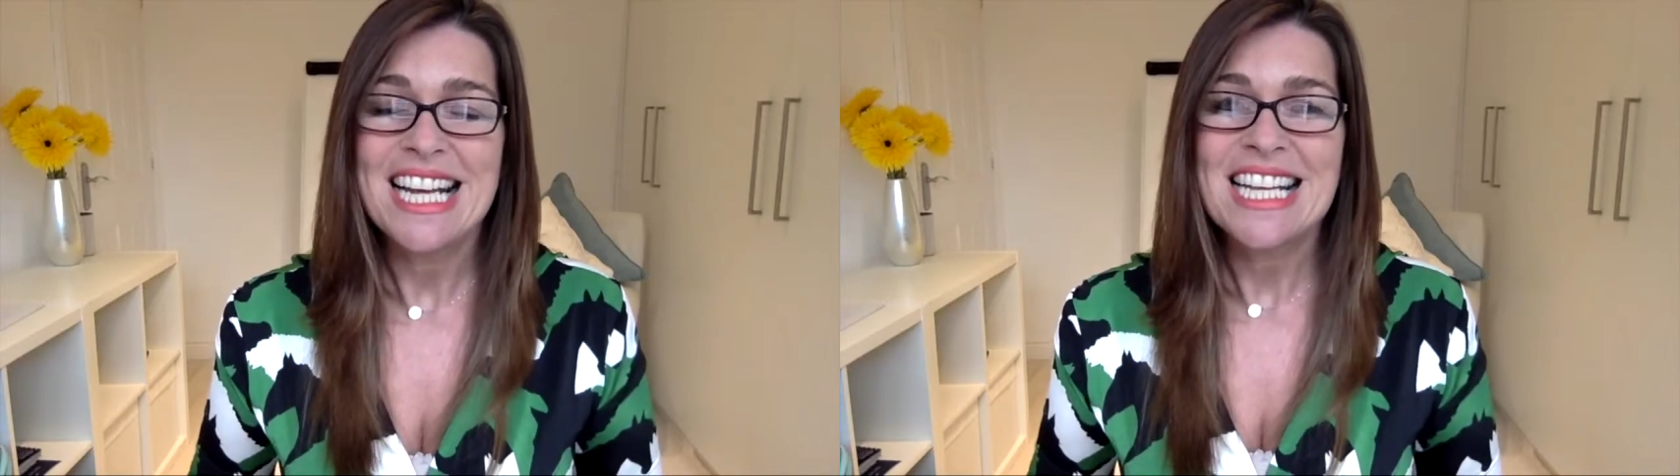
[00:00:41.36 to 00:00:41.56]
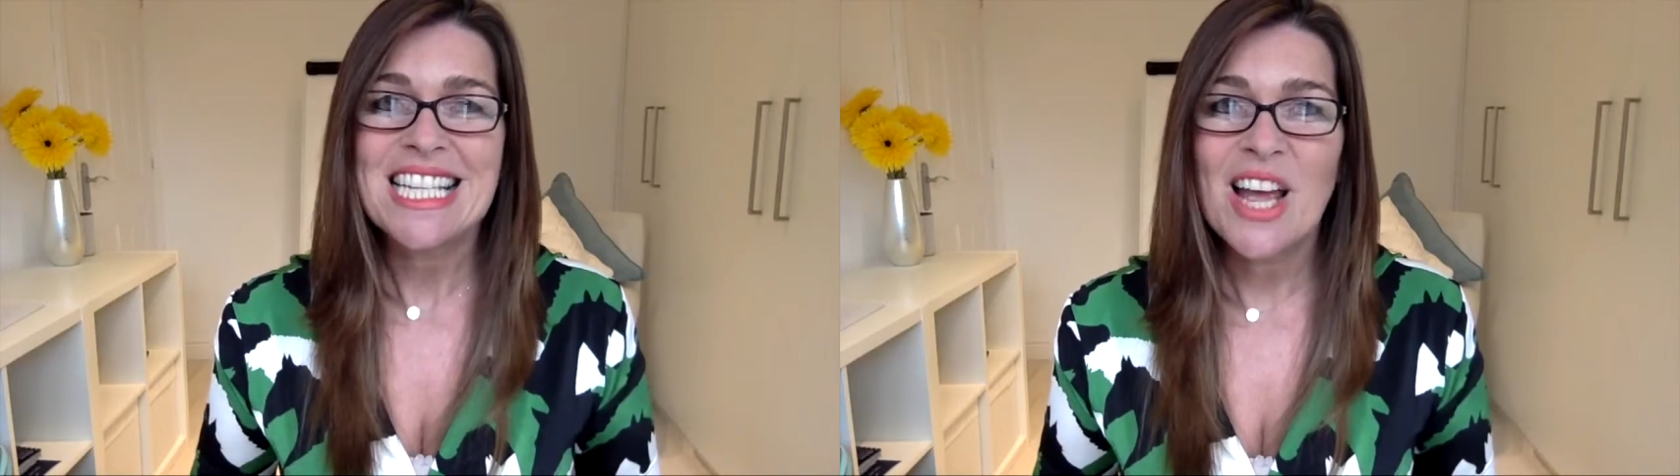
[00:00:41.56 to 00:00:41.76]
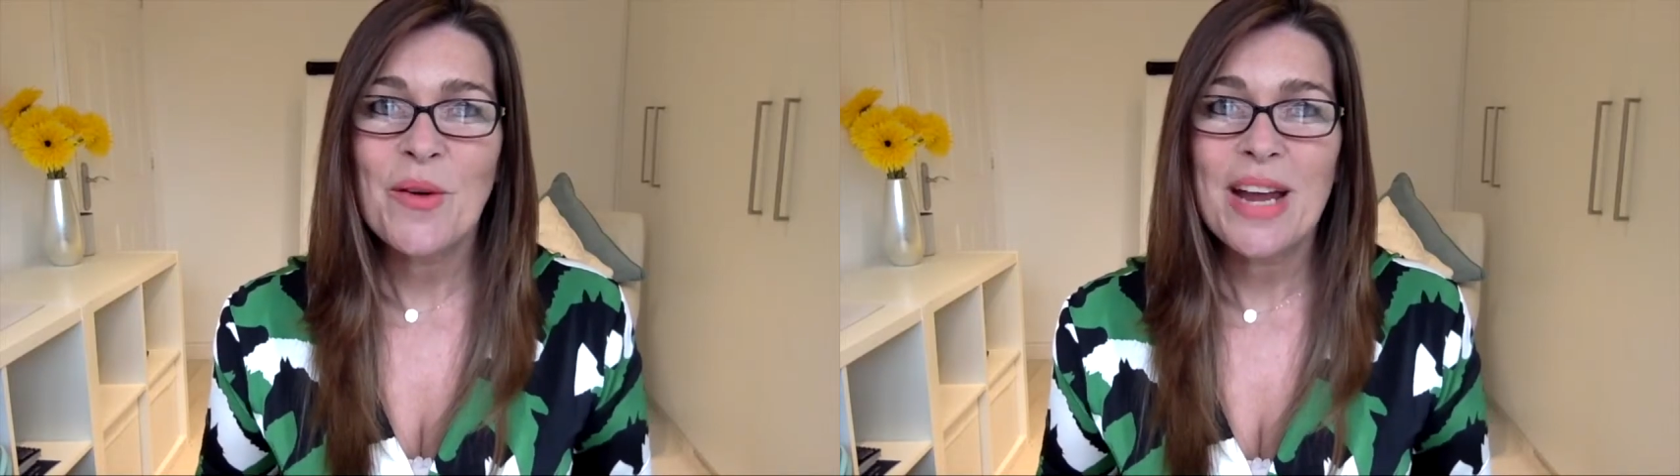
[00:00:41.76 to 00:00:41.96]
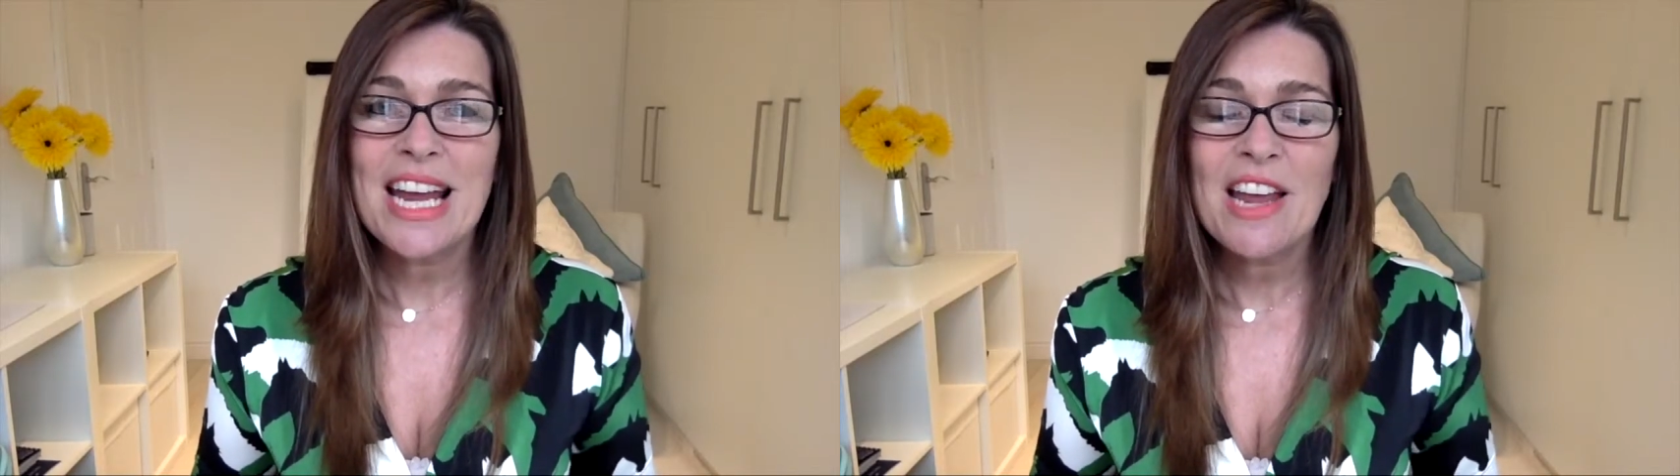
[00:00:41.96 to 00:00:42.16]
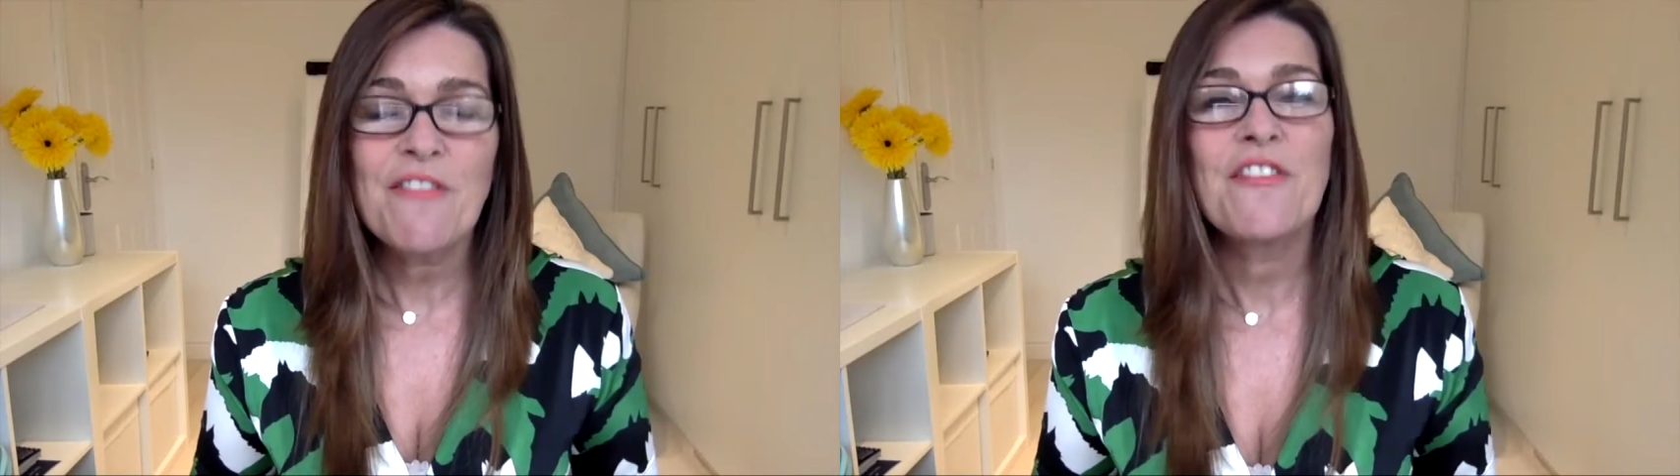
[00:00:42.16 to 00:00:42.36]
So
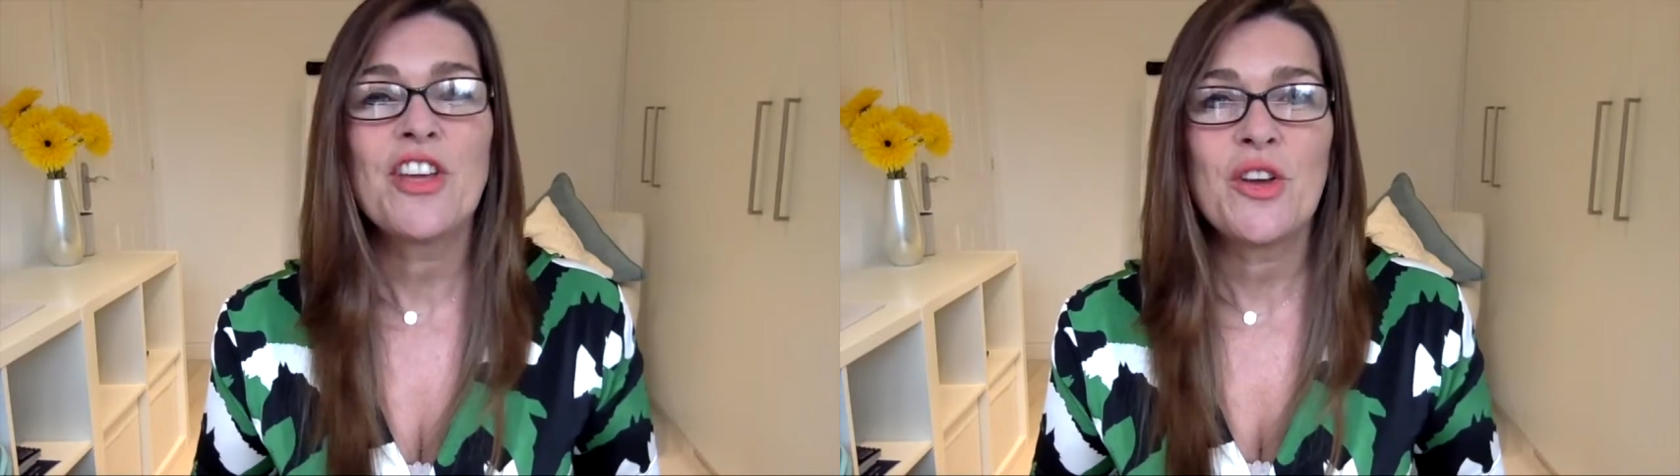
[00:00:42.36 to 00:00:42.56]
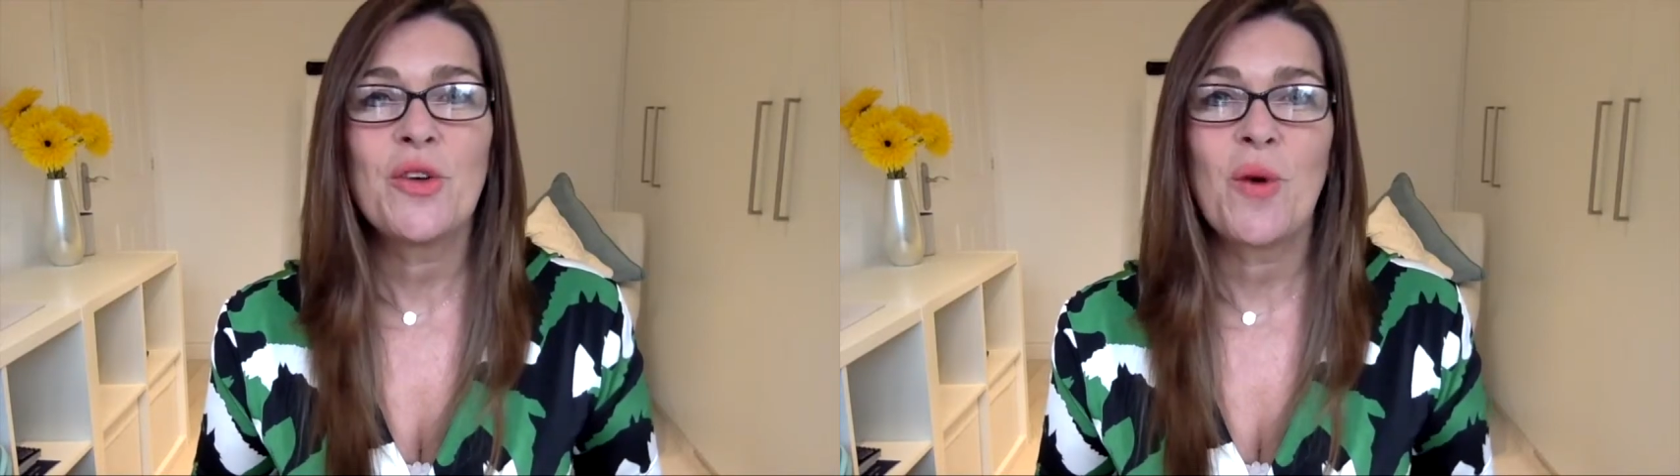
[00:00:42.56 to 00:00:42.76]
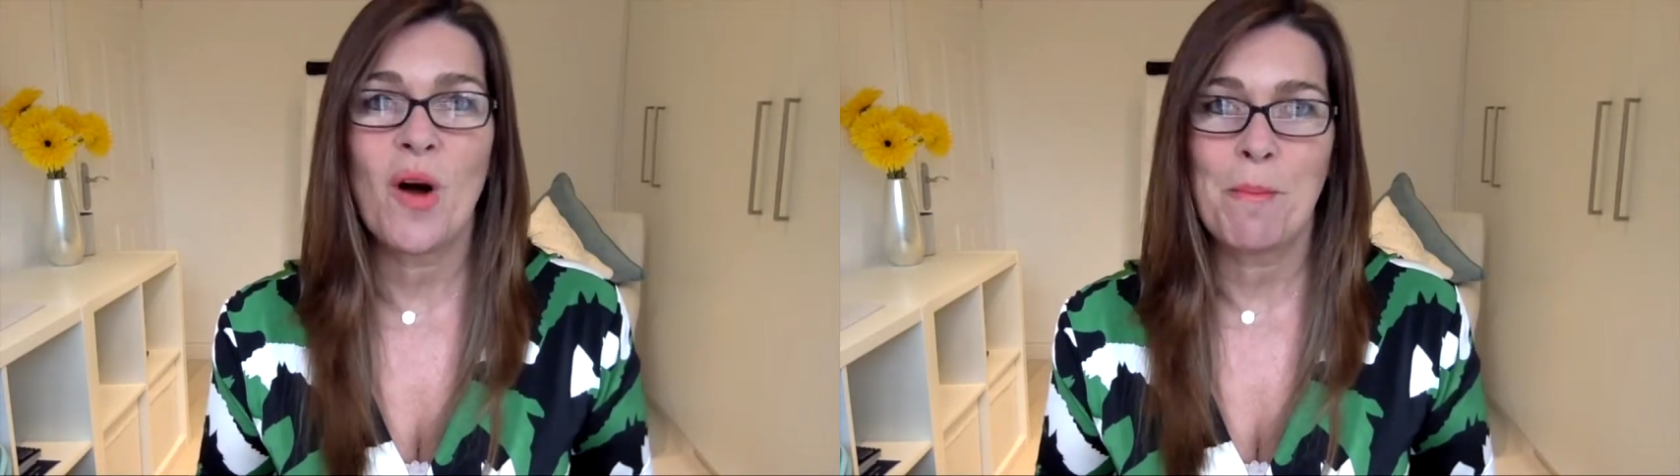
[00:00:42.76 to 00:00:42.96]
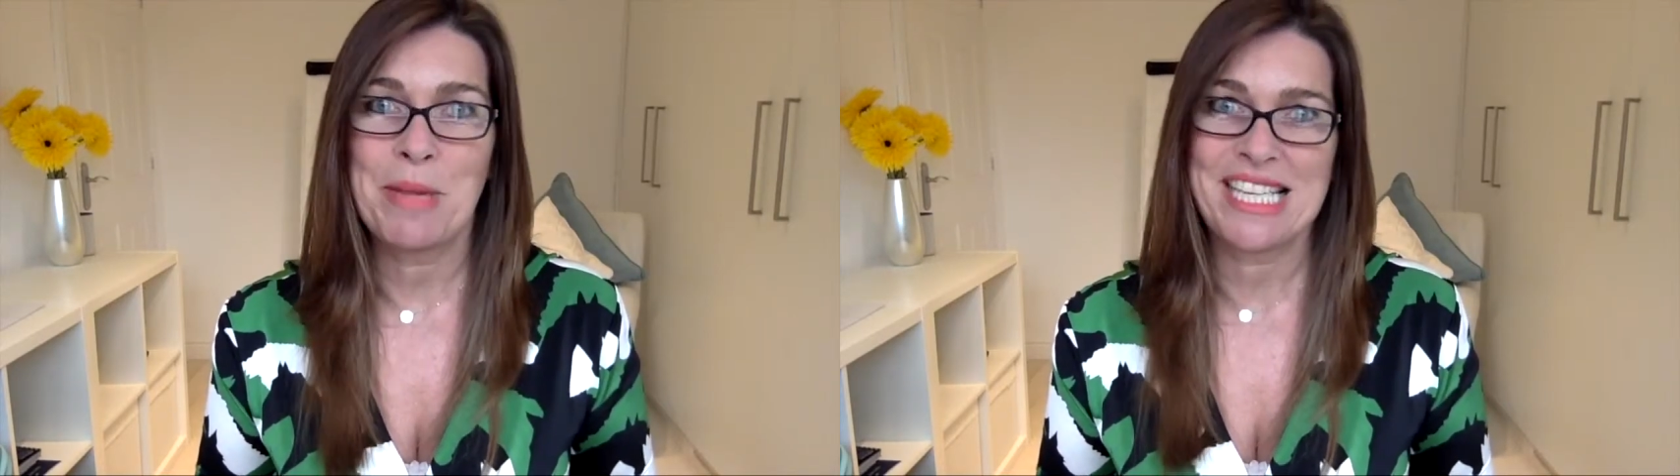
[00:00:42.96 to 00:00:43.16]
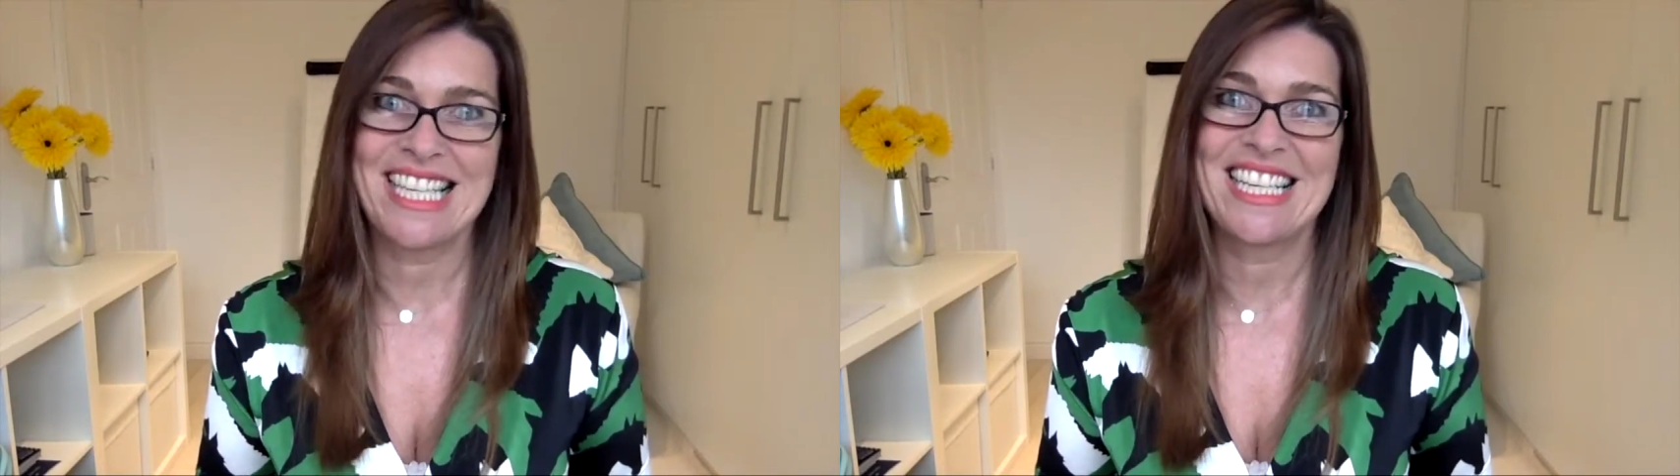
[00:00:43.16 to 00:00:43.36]
if you are
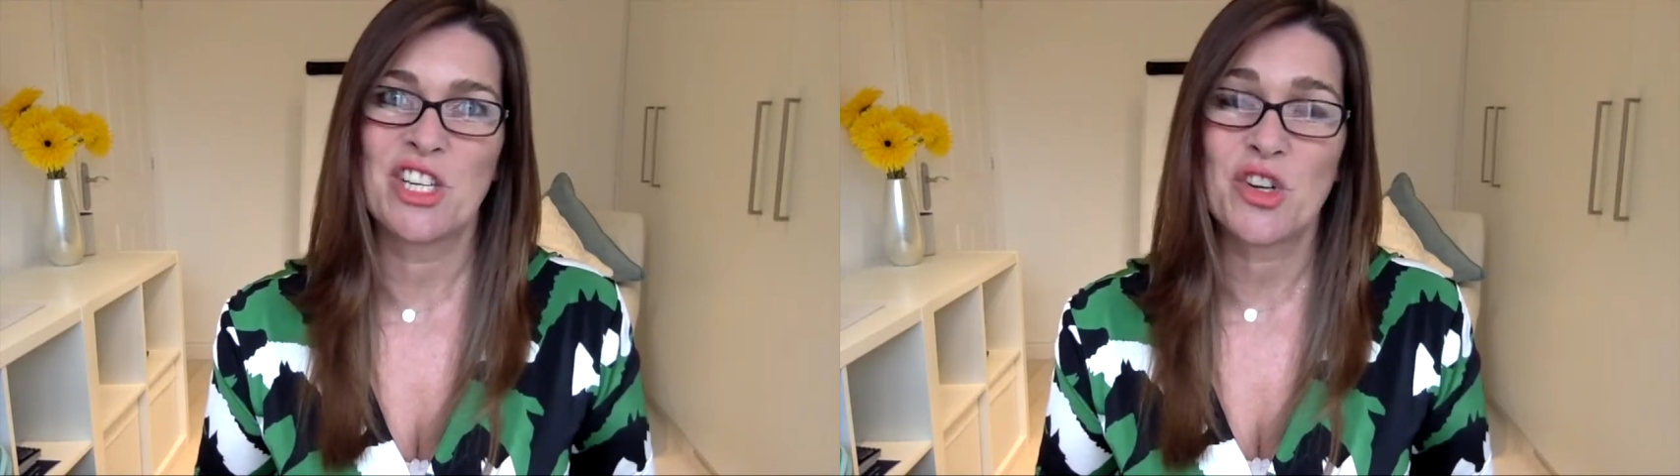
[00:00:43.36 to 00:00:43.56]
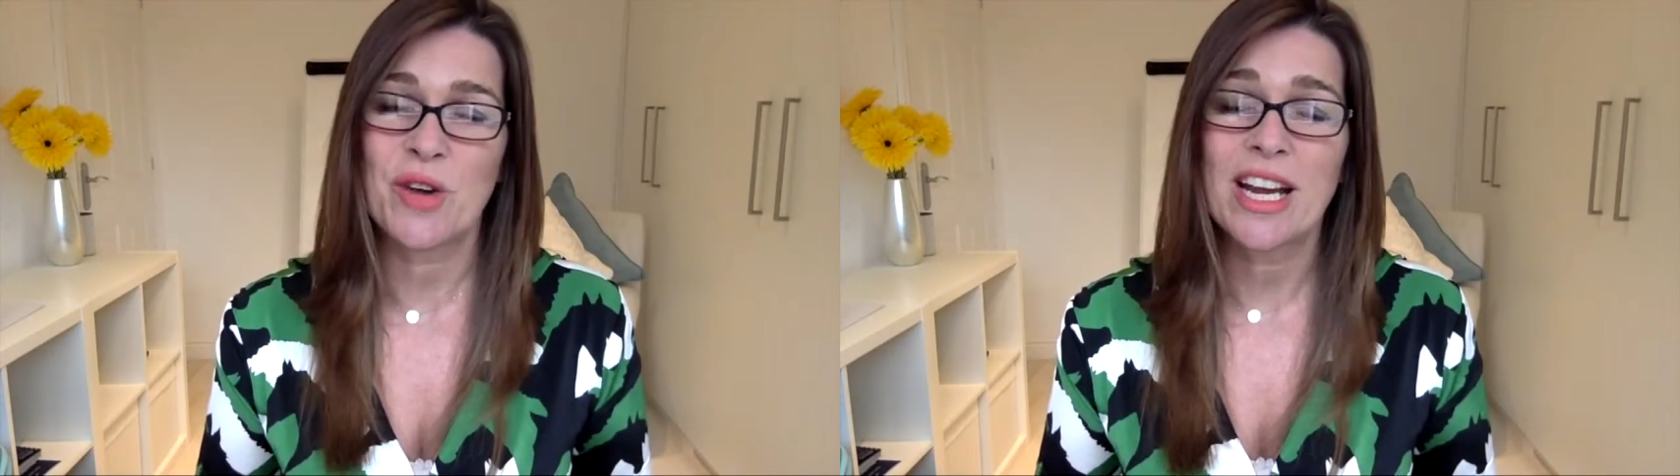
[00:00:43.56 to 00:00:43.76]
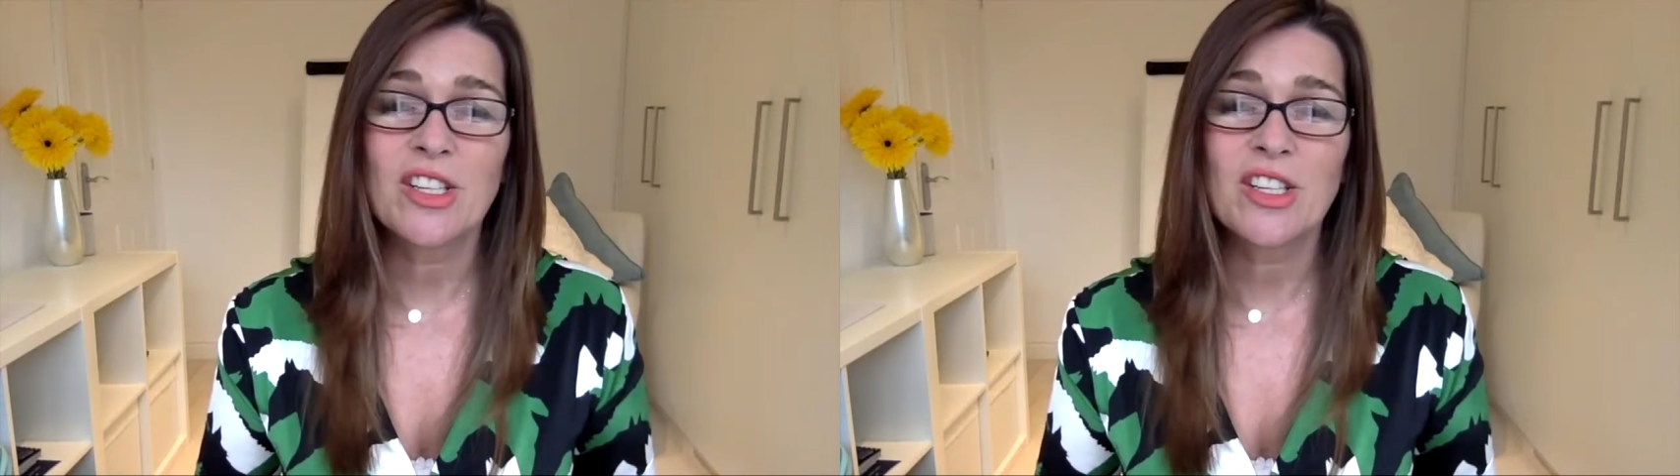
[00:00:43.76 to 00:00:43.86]
missing a trick,